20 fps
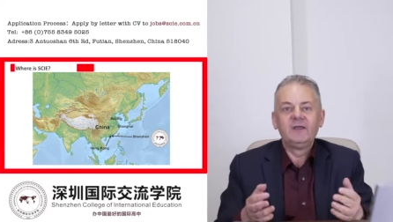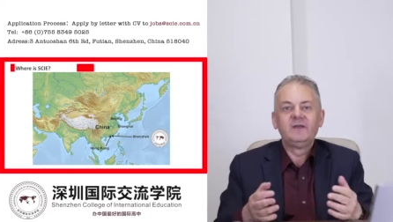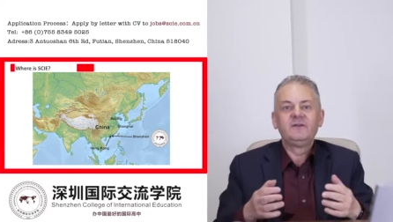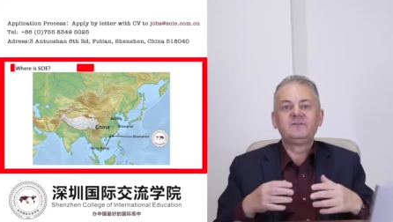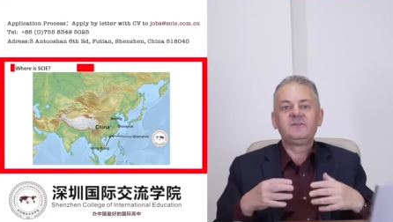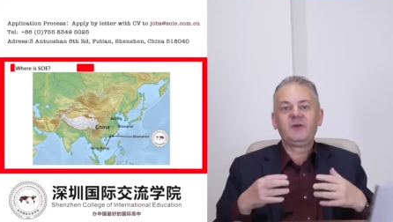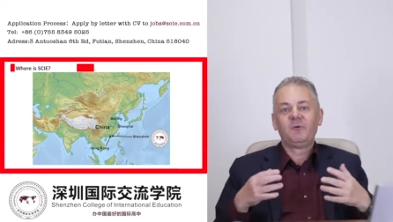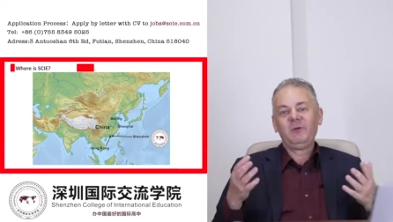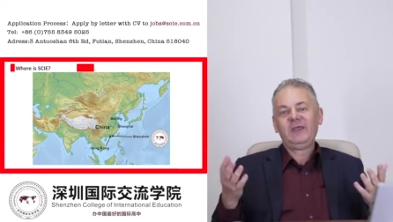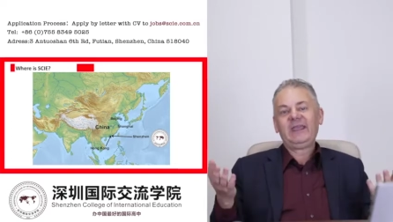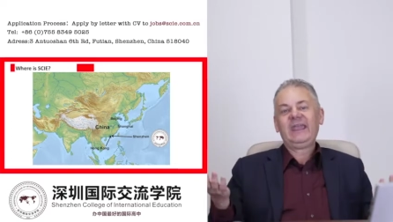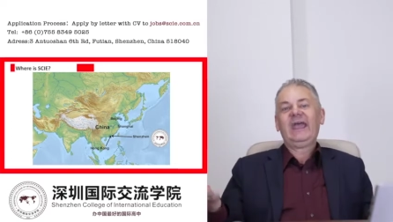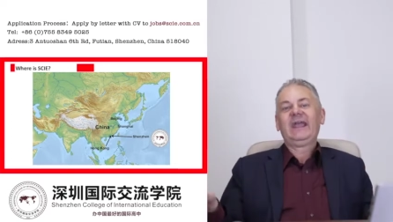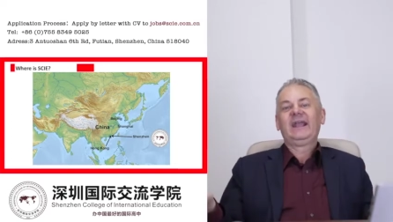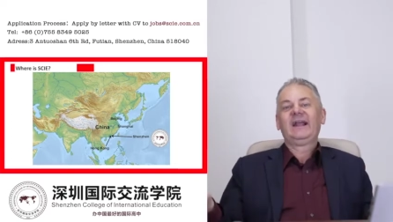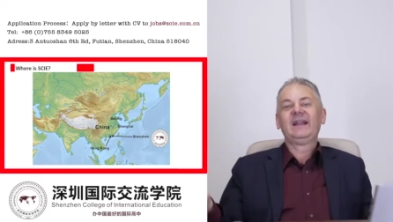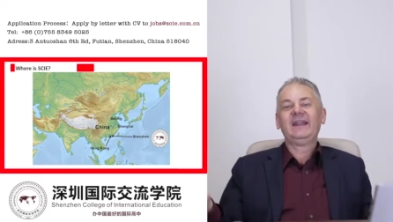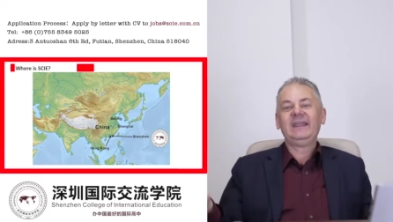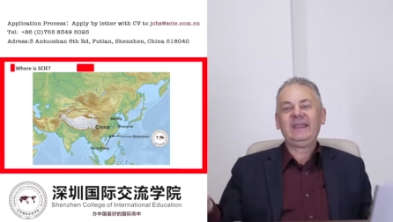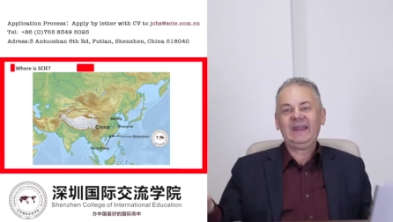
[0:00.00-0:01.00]
So we
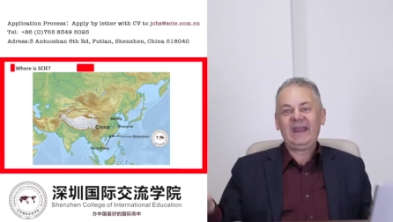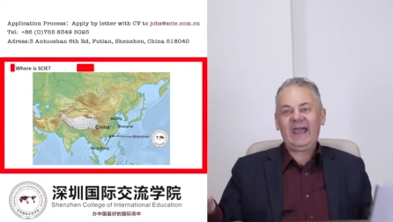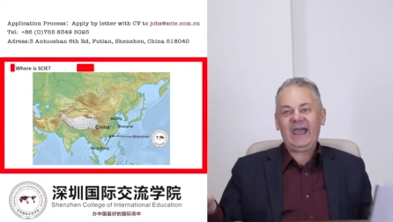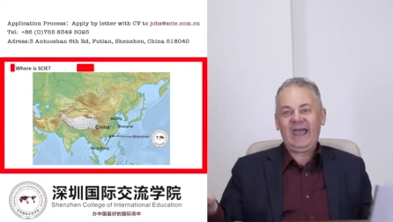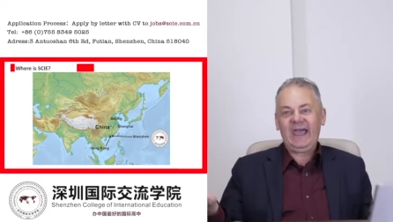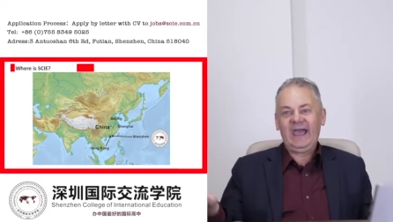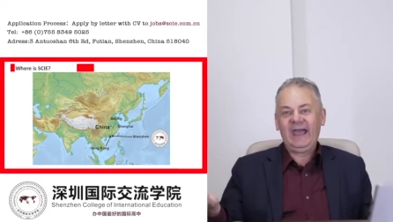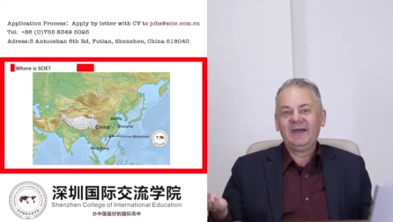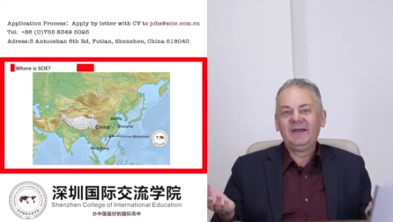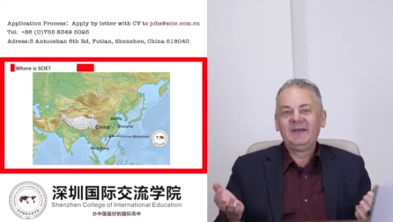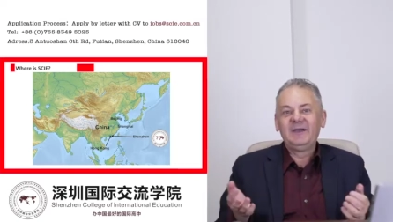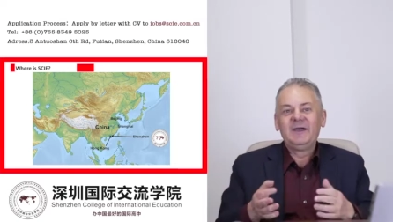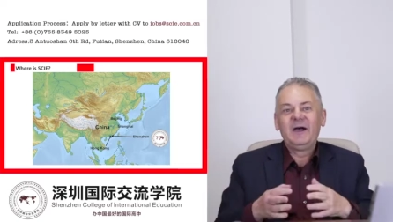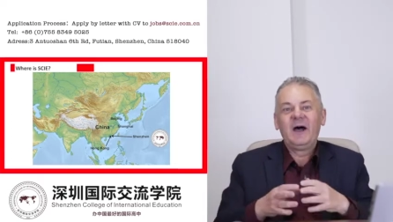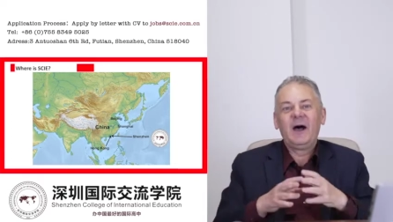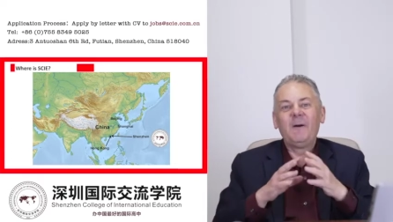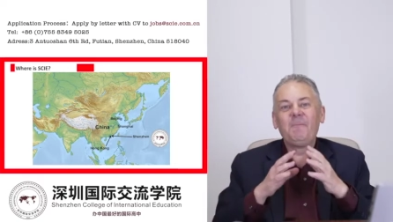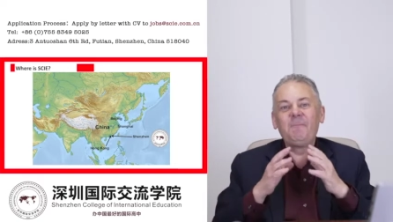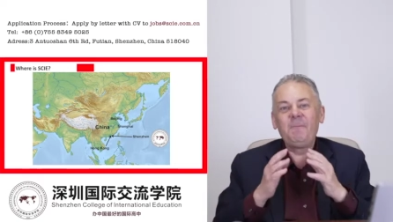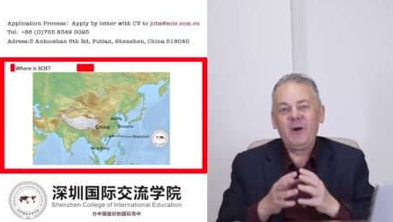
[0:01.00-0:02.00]
get clean air,
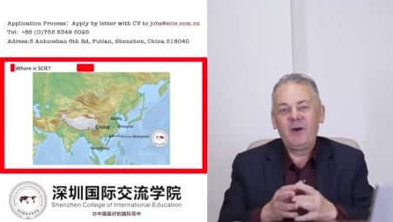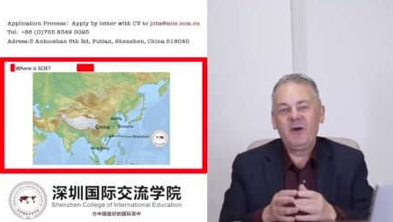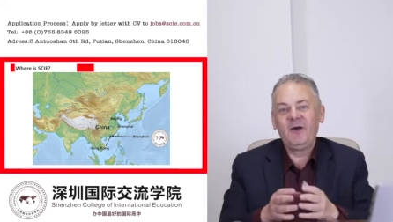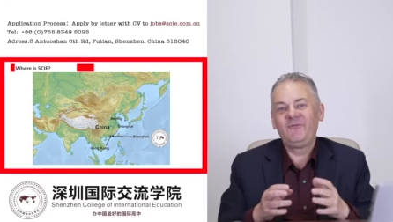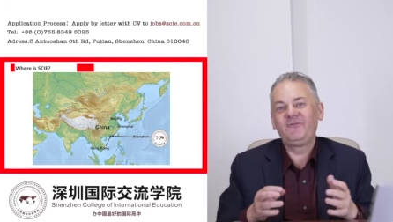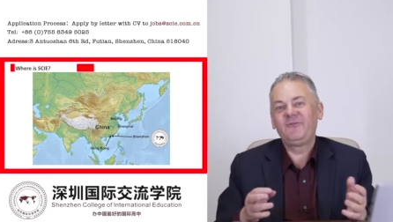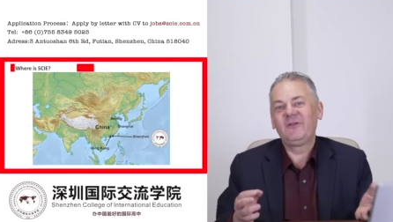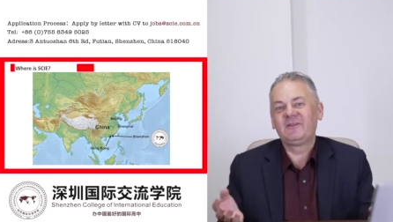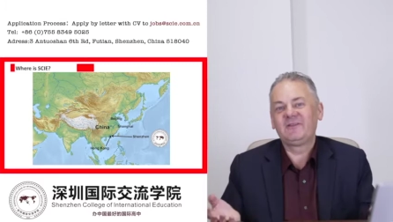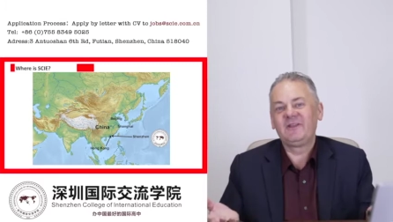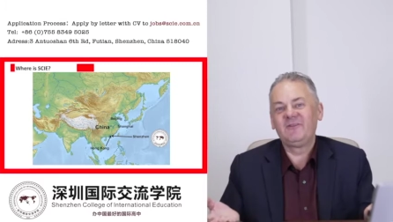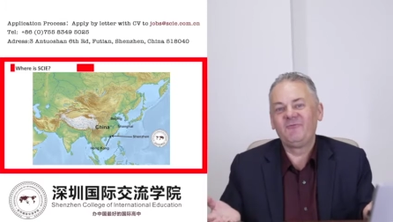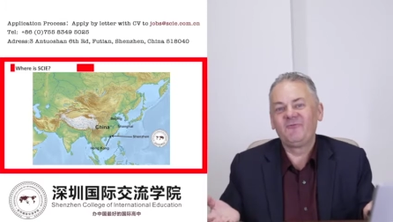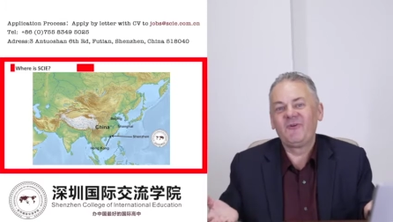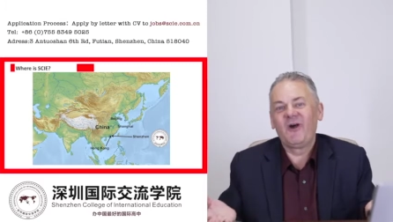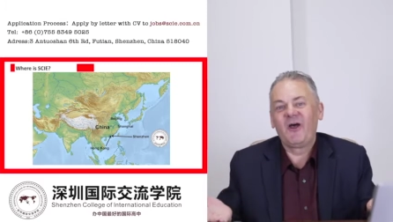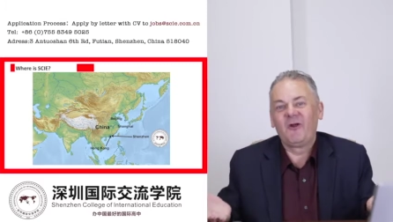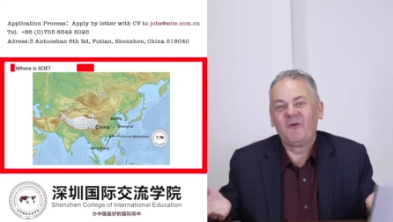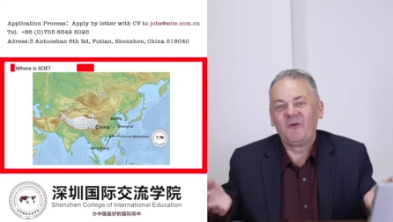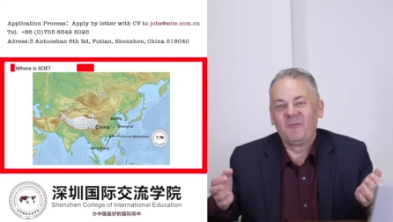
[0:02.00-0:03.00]
a perfect
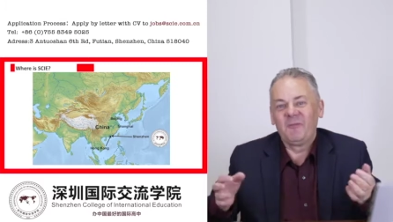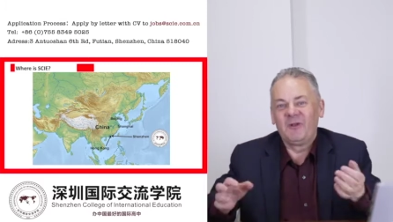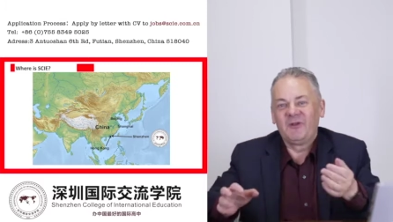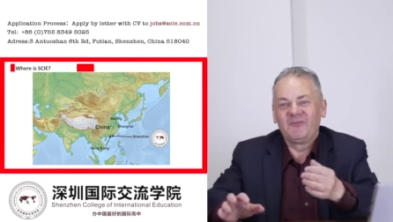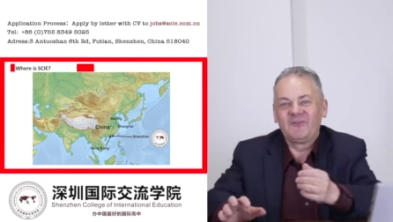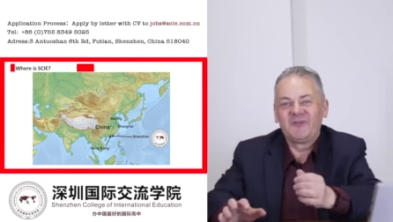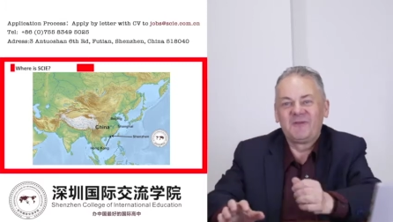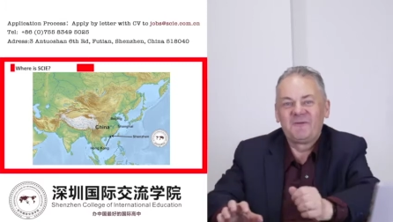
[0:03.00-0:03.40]
environment.